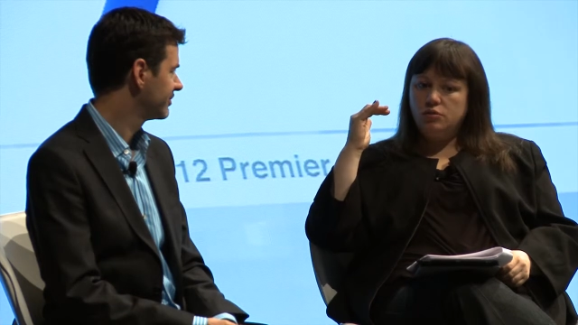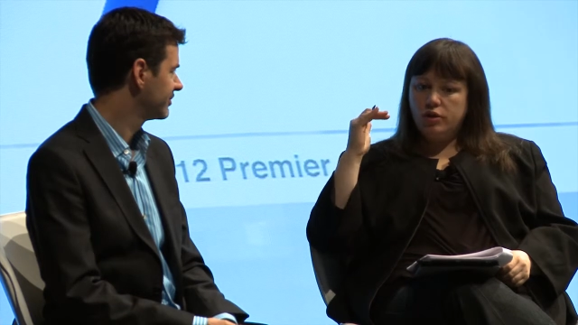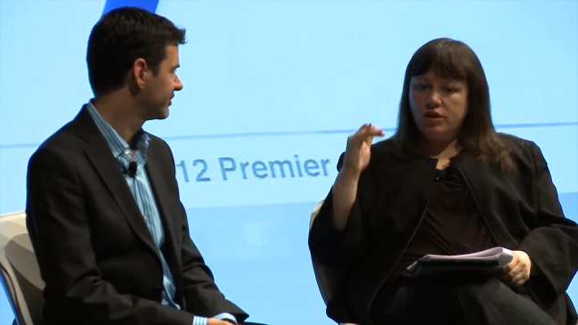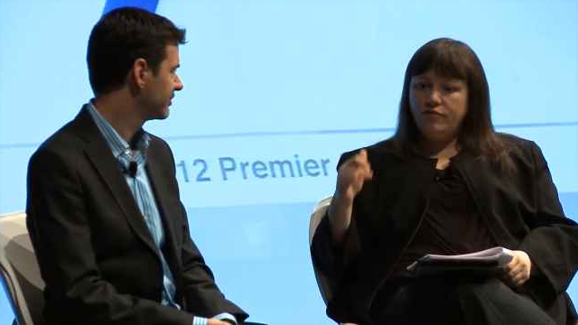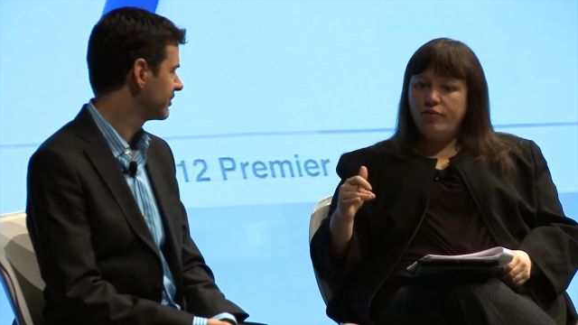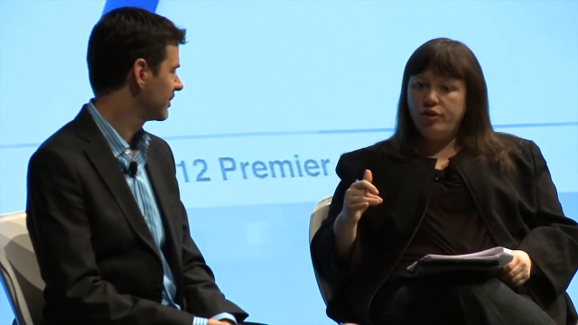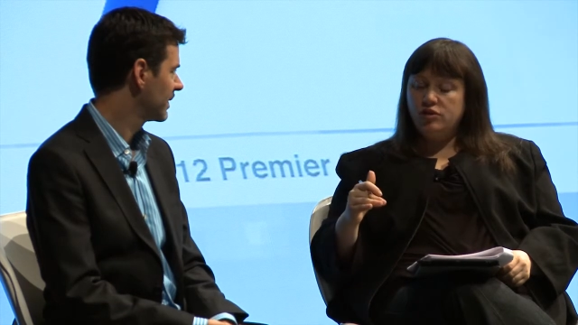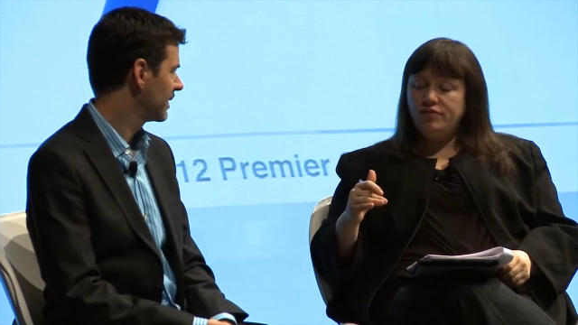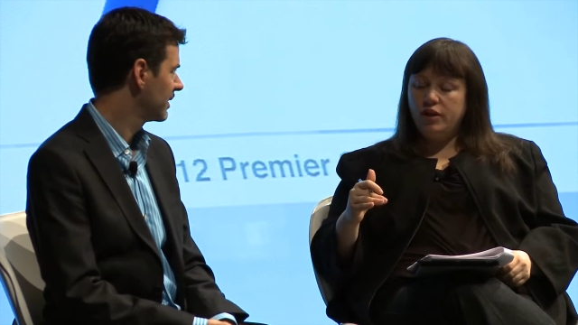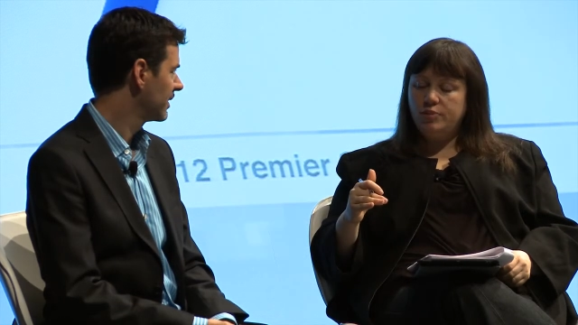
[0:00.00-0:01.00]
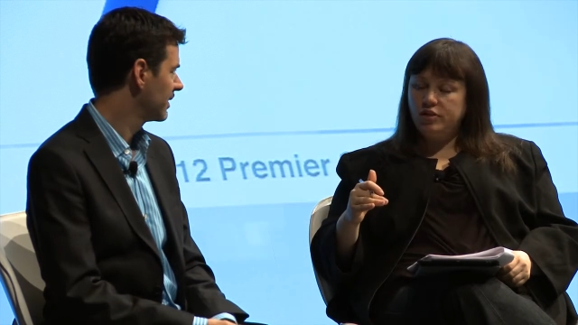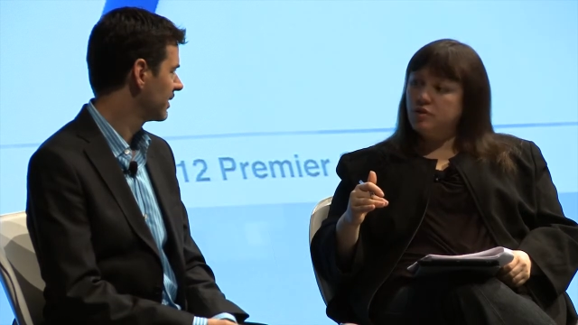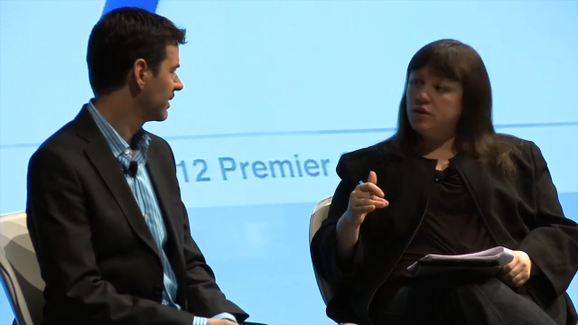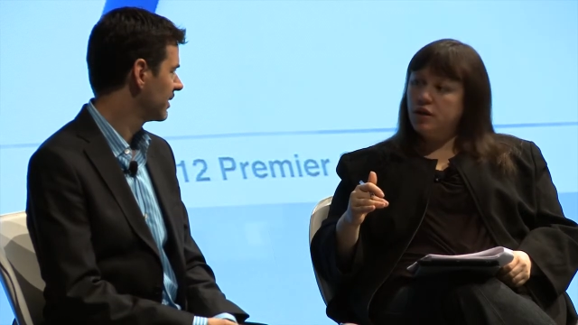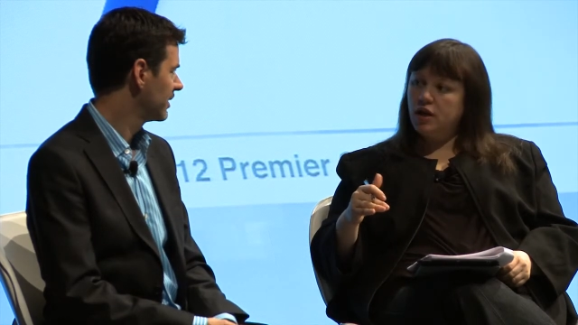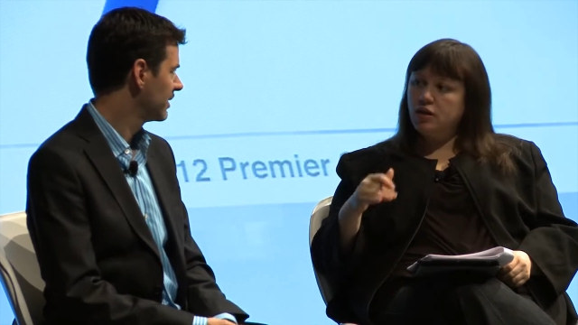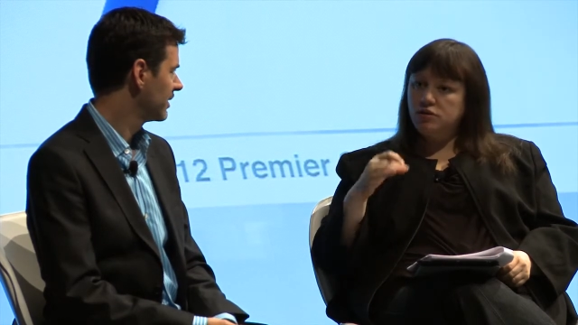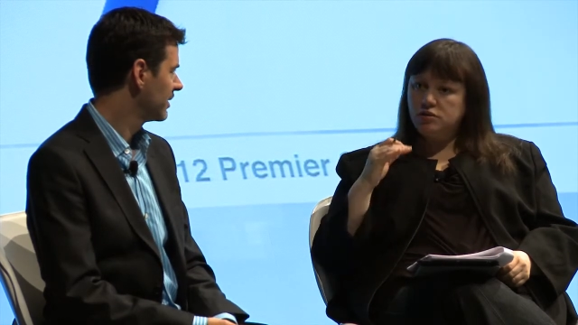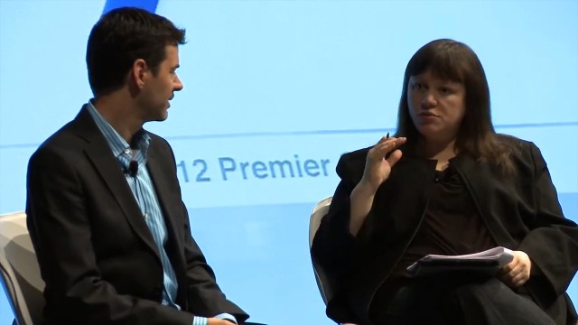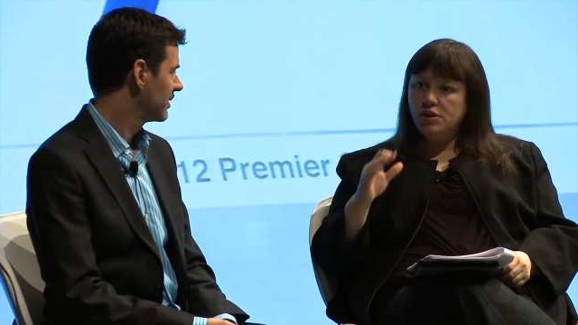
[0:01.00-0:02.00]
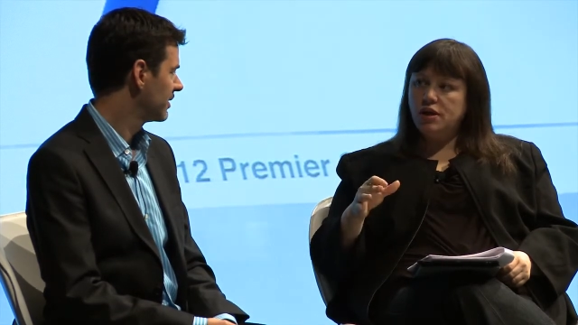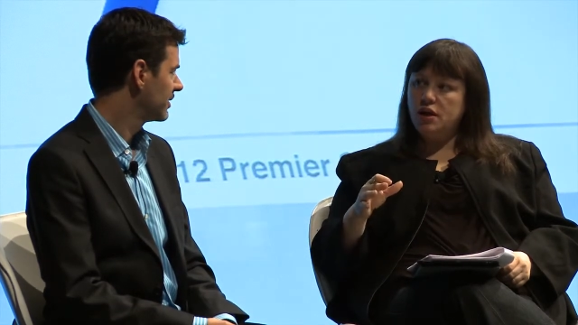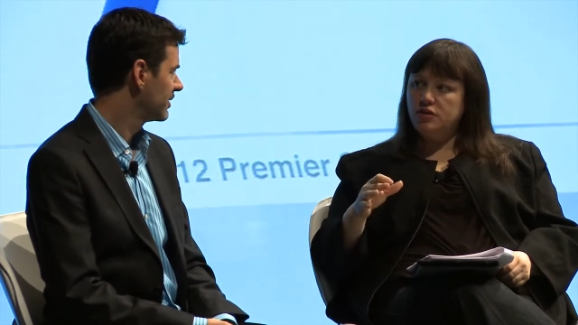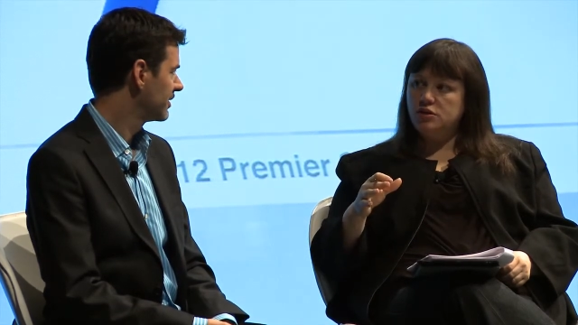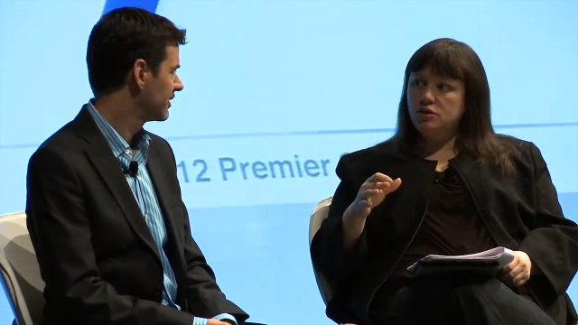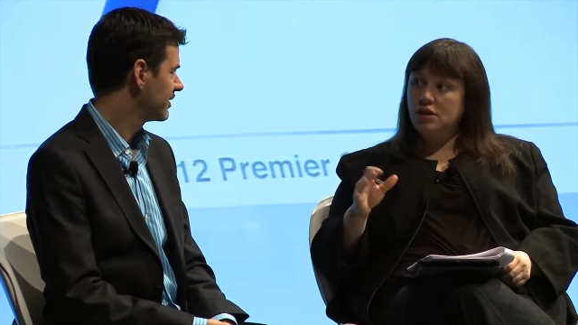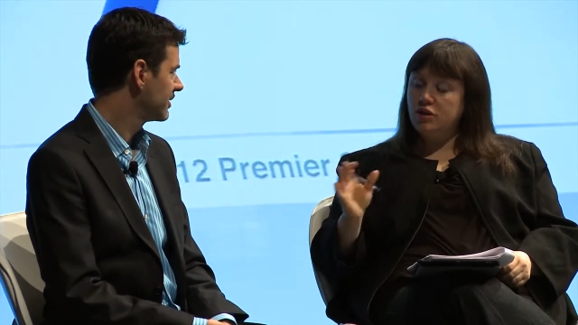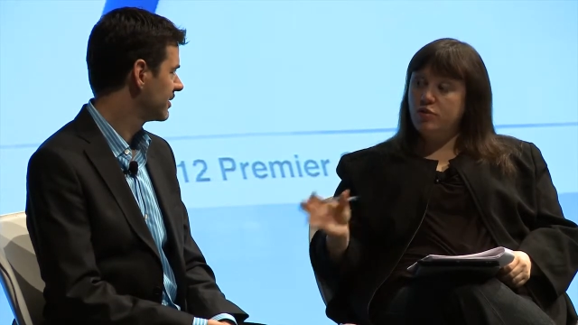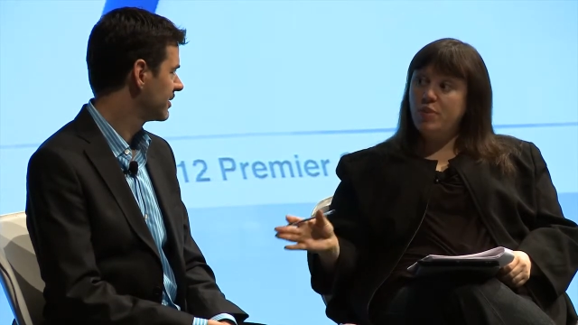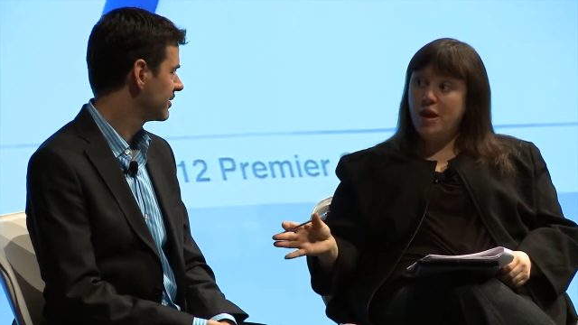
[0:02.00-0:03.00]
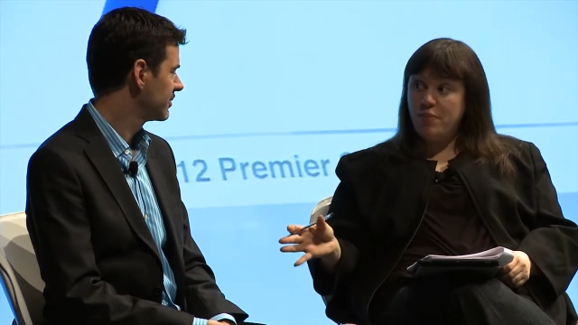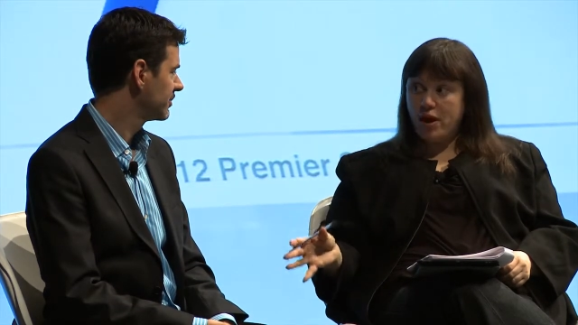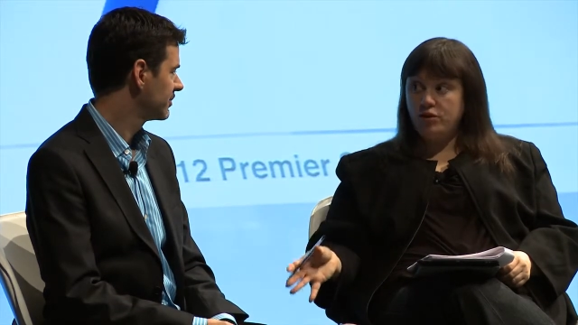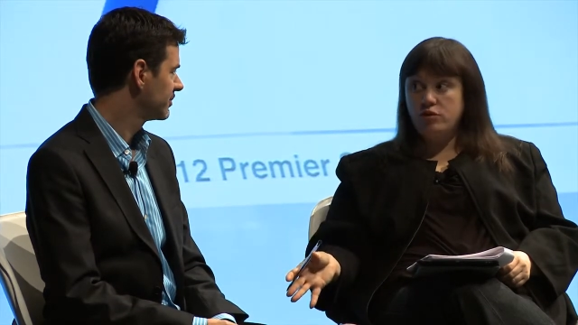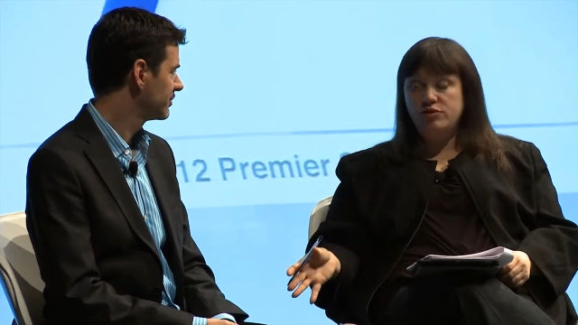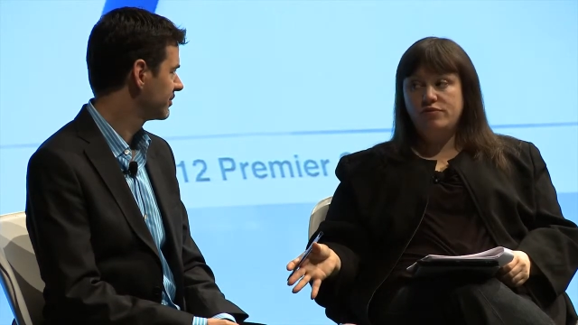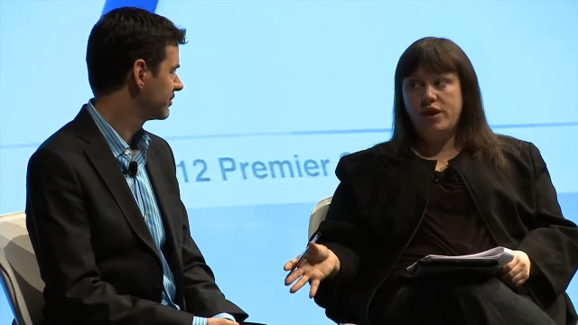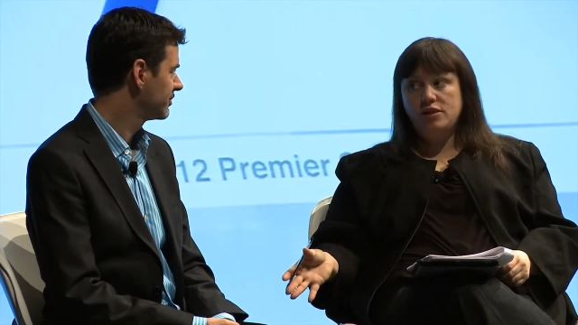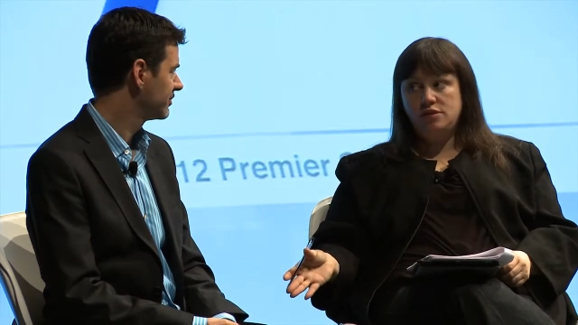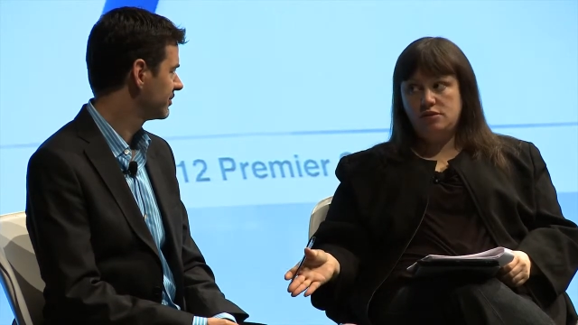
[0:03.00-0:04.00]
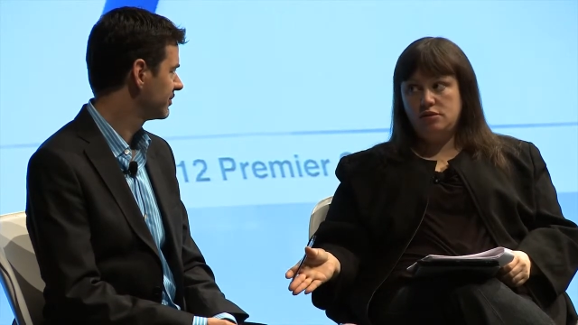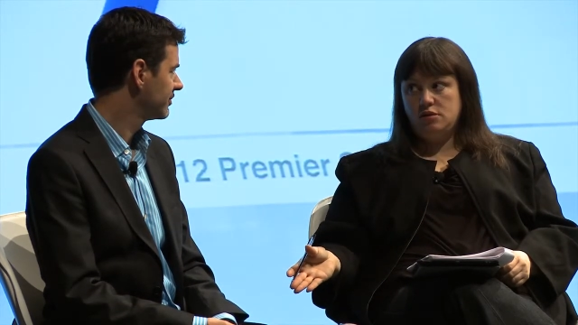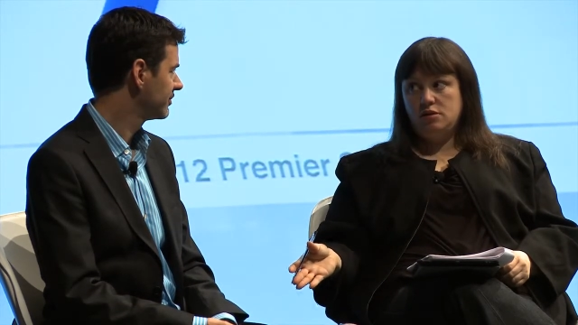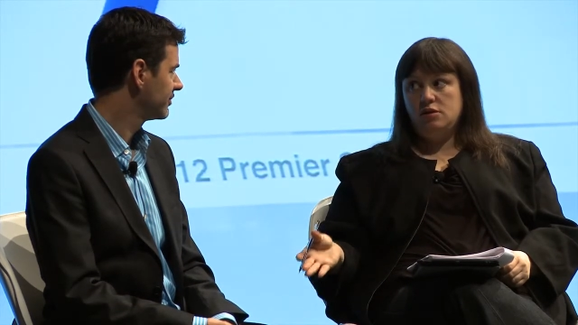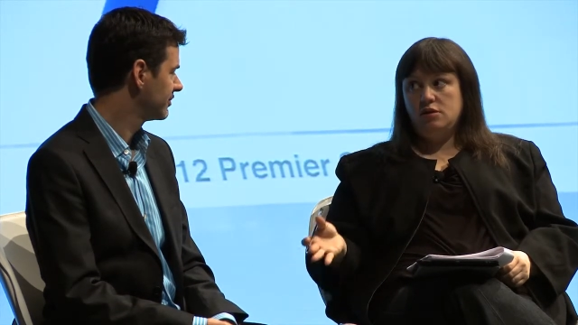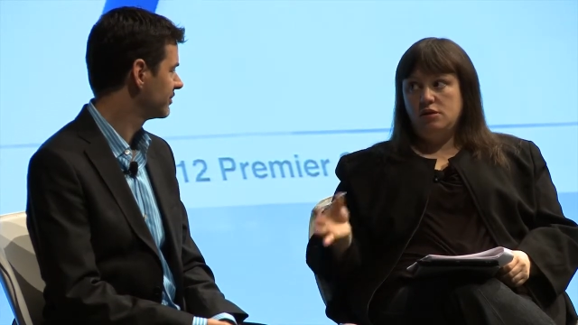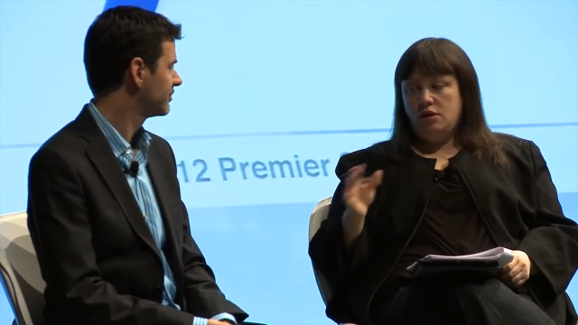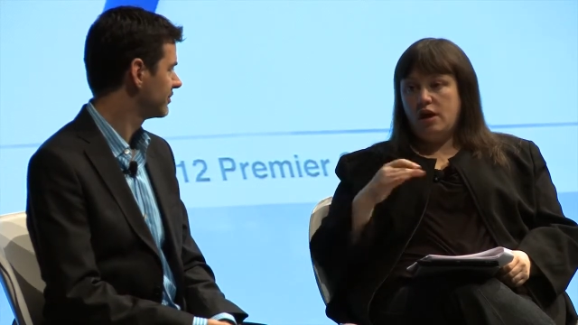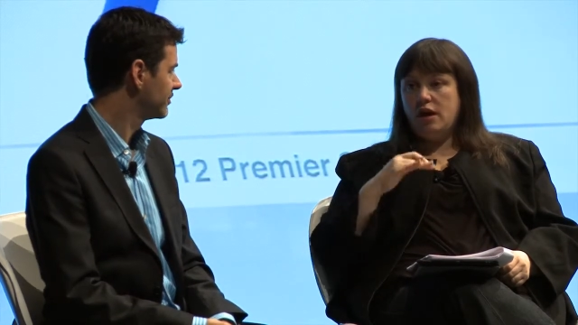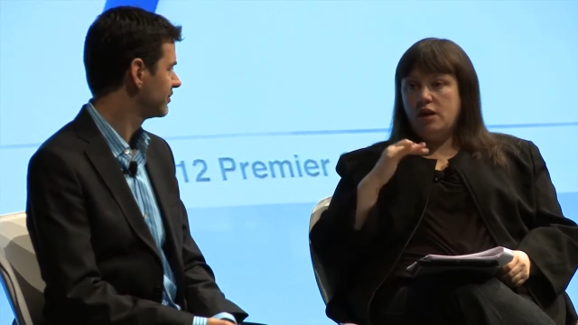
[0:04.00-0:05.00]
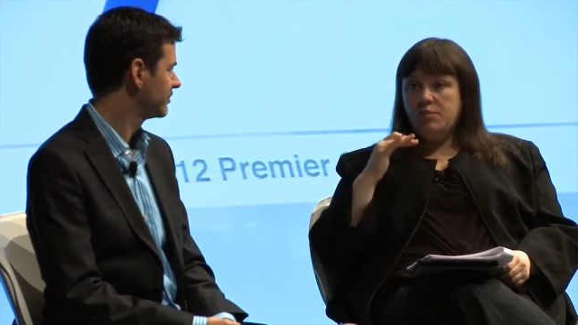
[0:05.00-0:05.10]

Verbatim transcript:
Speaker 1: looking for your developer community, communicating this to your PayPal huge events? And